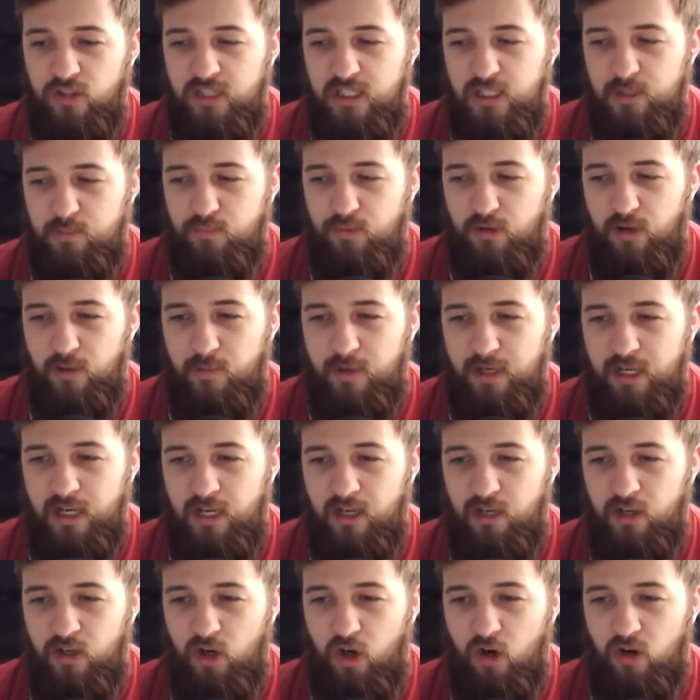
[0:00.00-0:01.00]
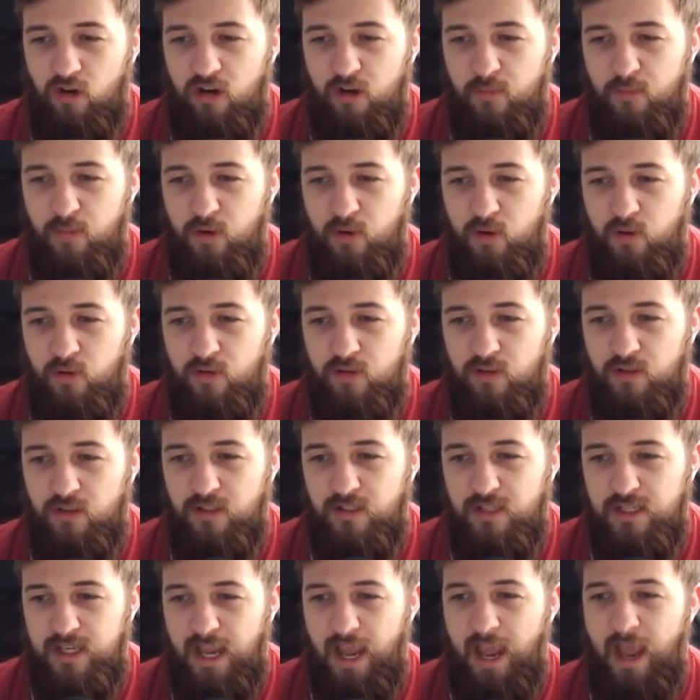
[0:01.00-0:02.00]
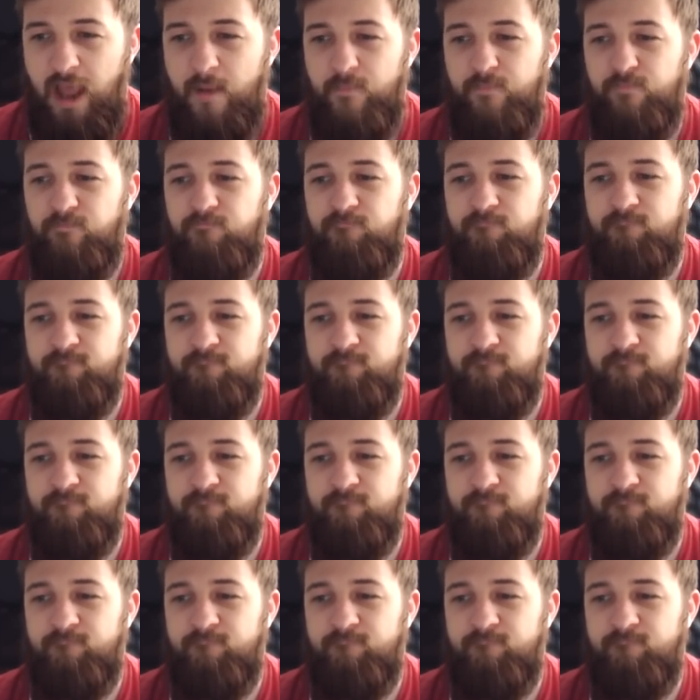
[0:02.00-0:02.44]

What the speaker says: this is probably going to look horrible. Yeah.